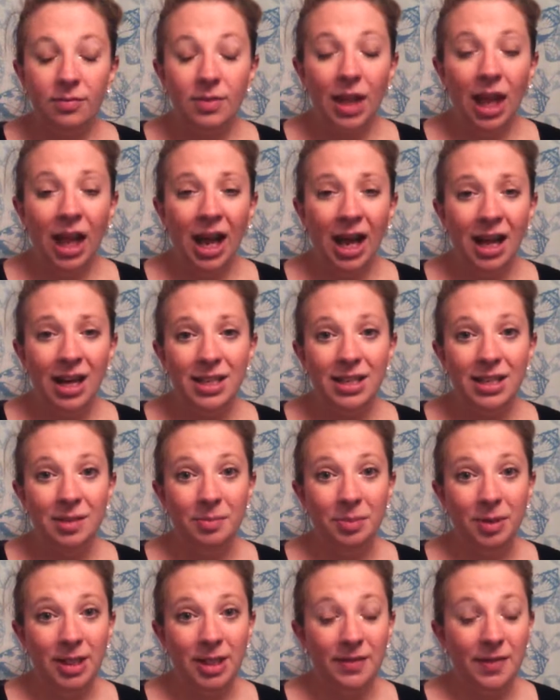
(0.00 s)
I honestly
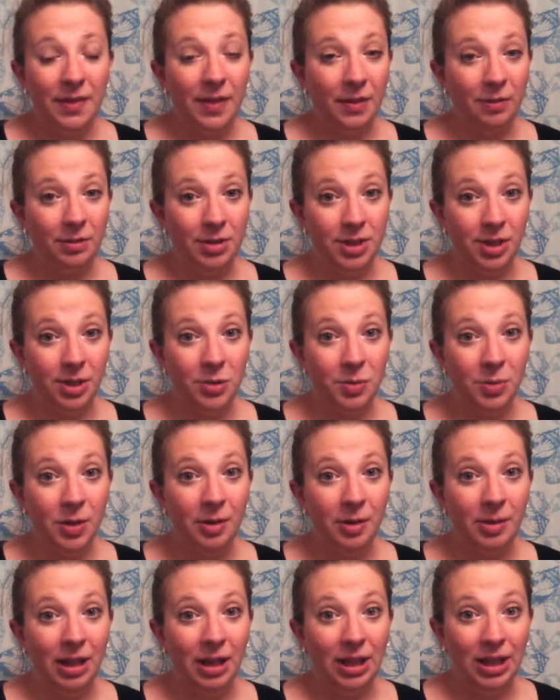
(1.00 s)
believe that the results would have
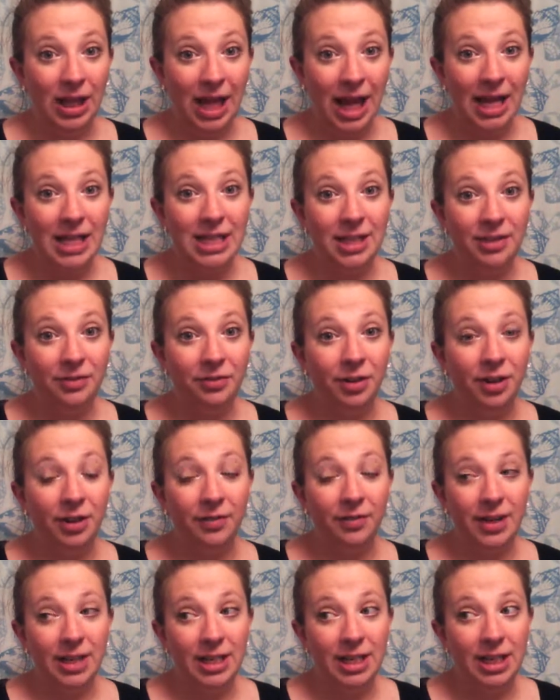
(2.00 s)
been a lot different if
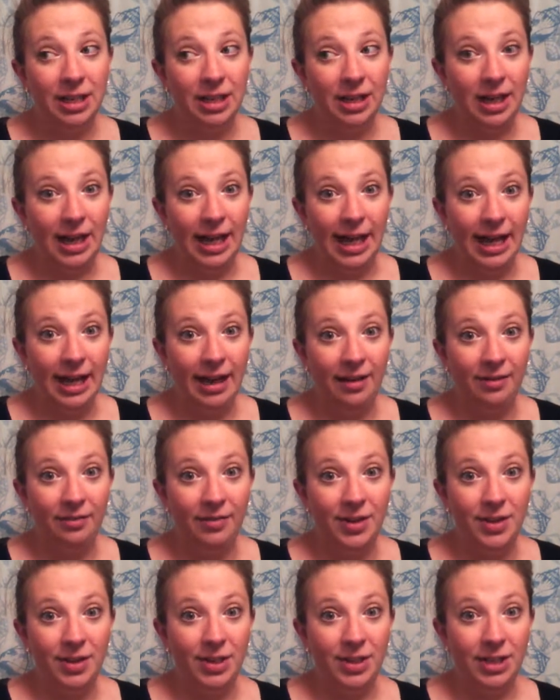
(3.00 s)
I didn't have
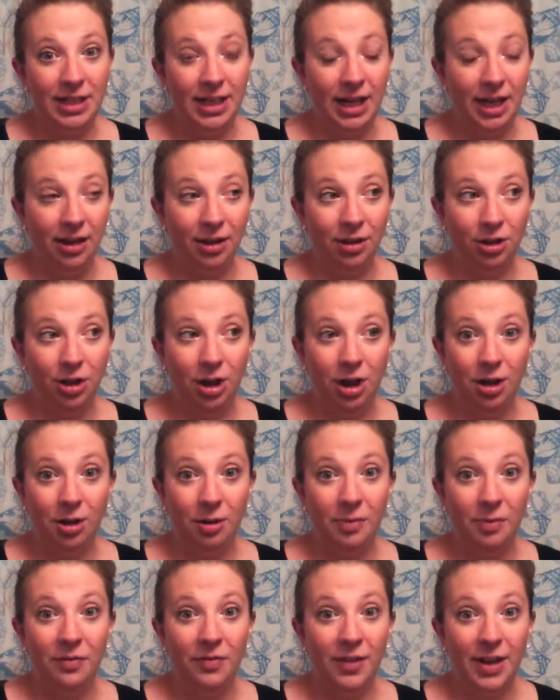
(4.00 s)
this entire
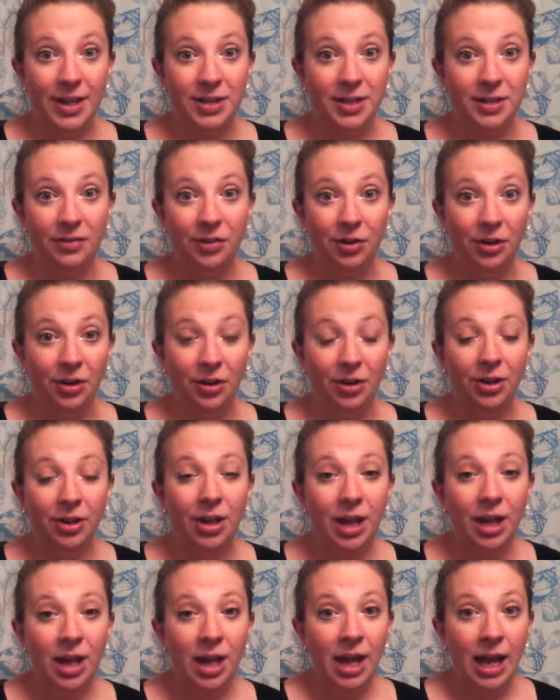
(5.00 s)
carb festival.
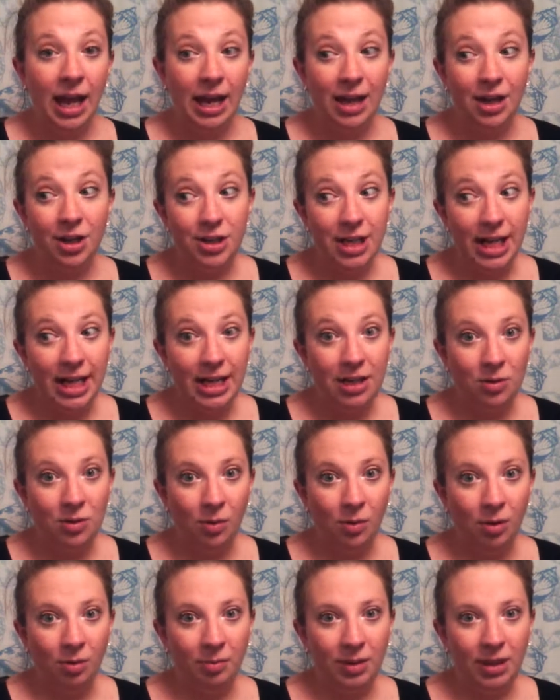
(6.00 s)
And I just ate
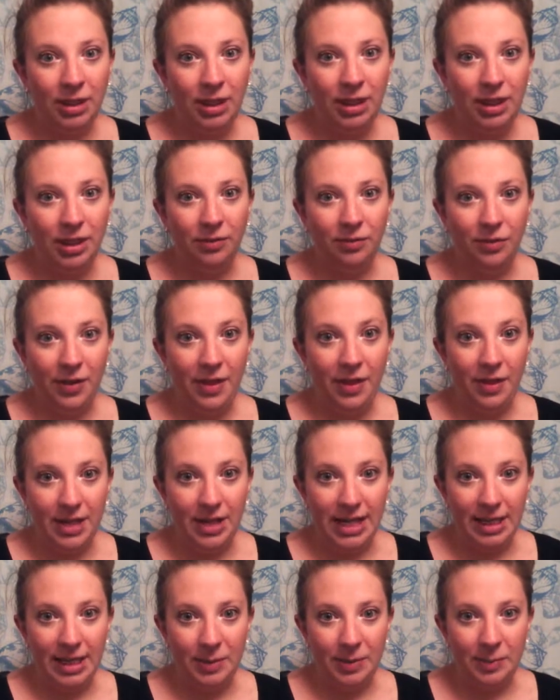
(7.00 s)
normally for the
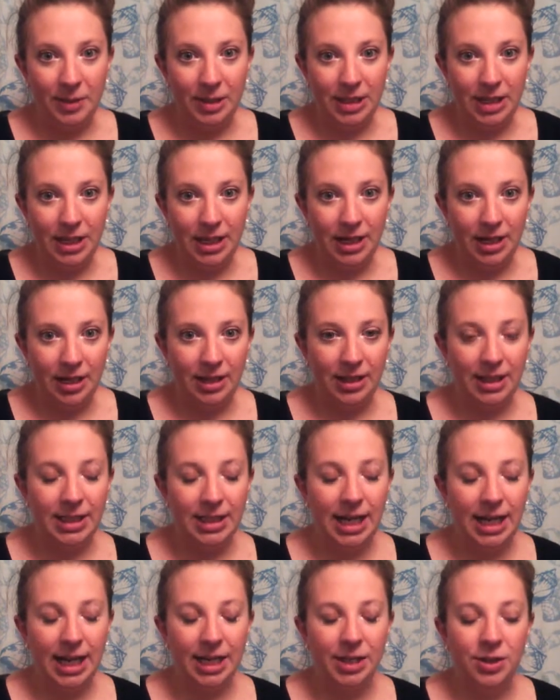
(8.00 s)
days preceding the
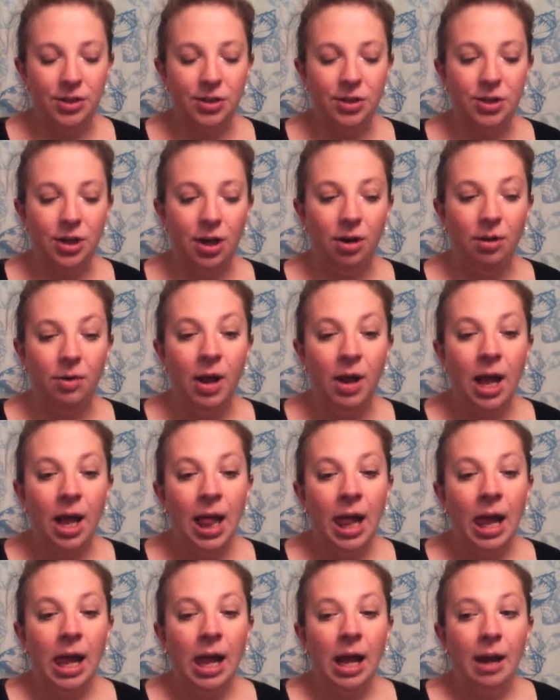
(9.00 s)
test. So
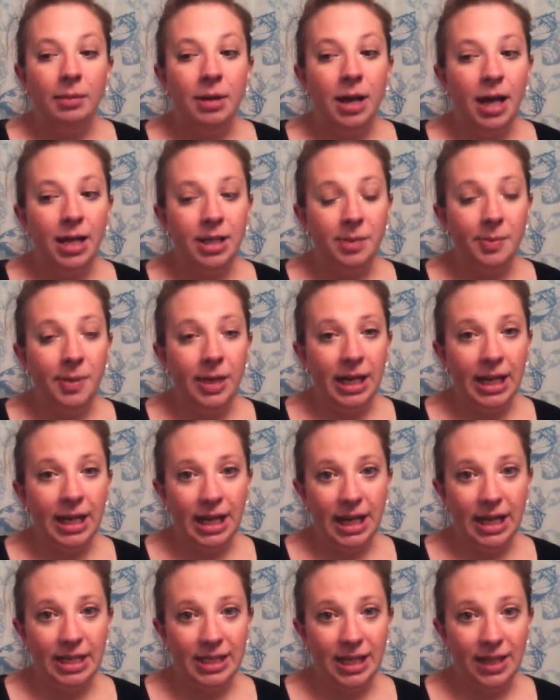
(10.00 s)
contemplating
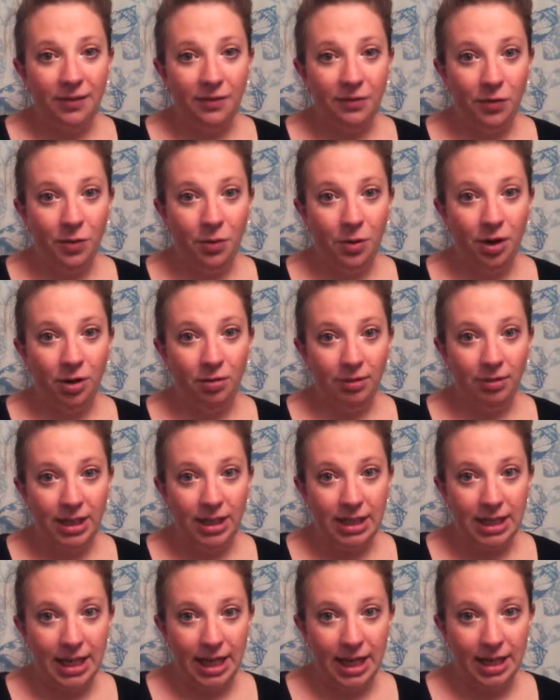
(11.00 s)
asking for a
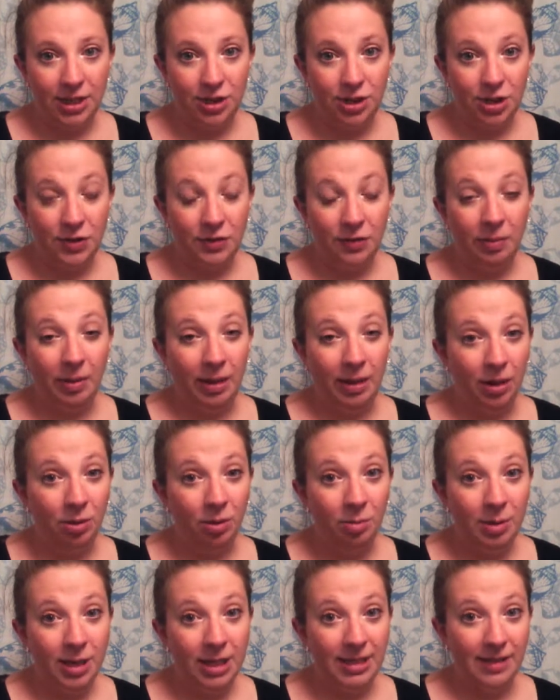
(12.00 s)
retest just for my own
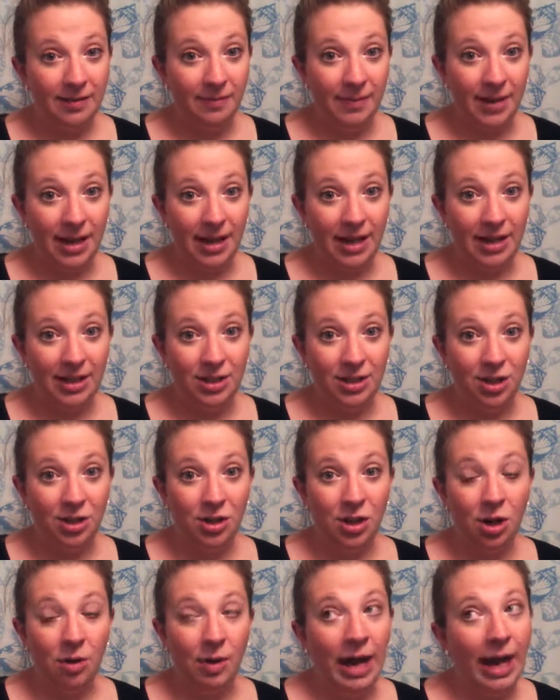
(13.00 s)
peace of mind to
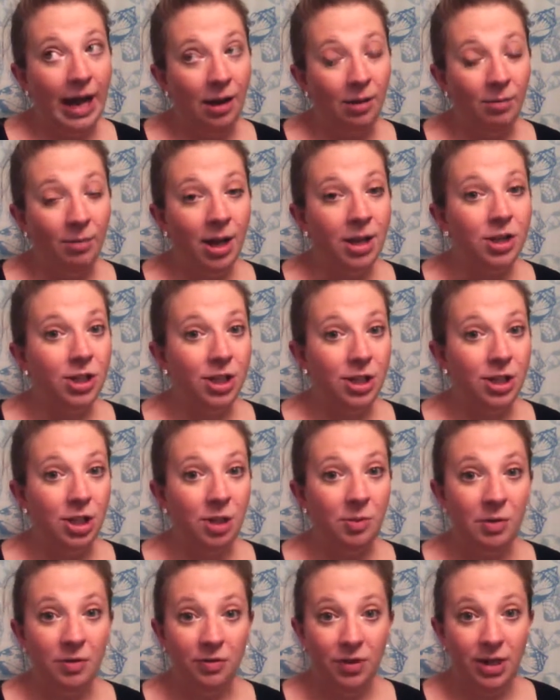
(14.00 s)
know how much I should
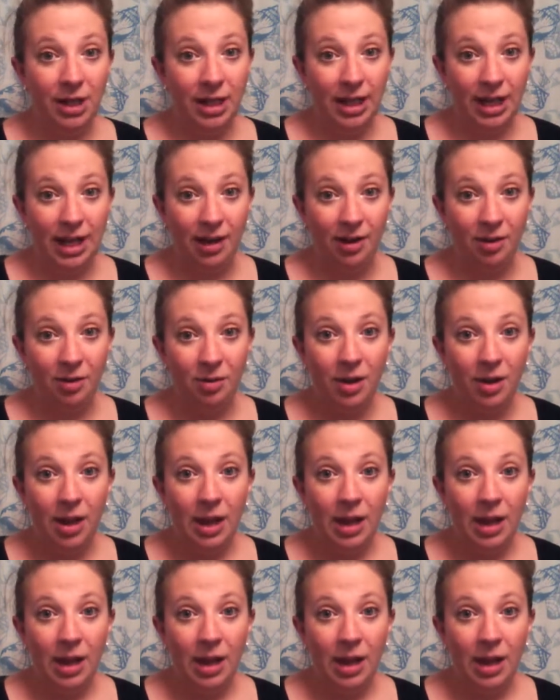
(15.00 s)
be freaking out.